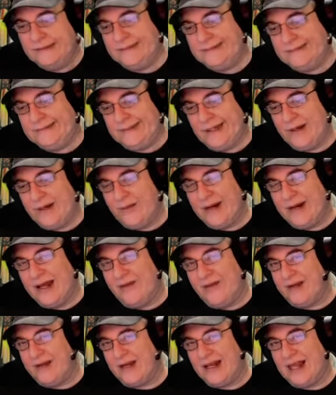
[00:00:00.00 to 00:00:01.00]
So we're not
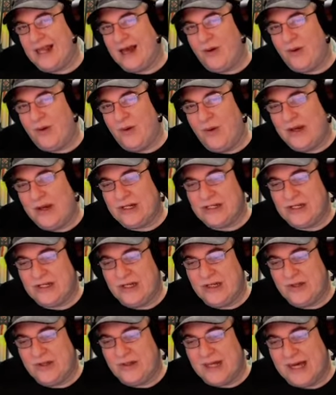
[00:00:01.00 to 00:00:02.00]
even going to allow a wish to
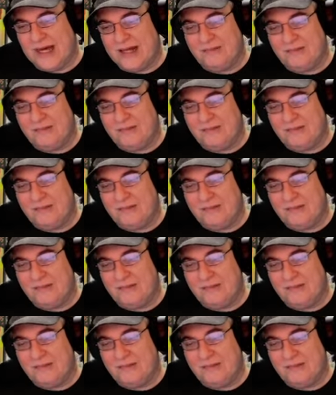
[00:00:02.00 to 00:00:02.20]
do that.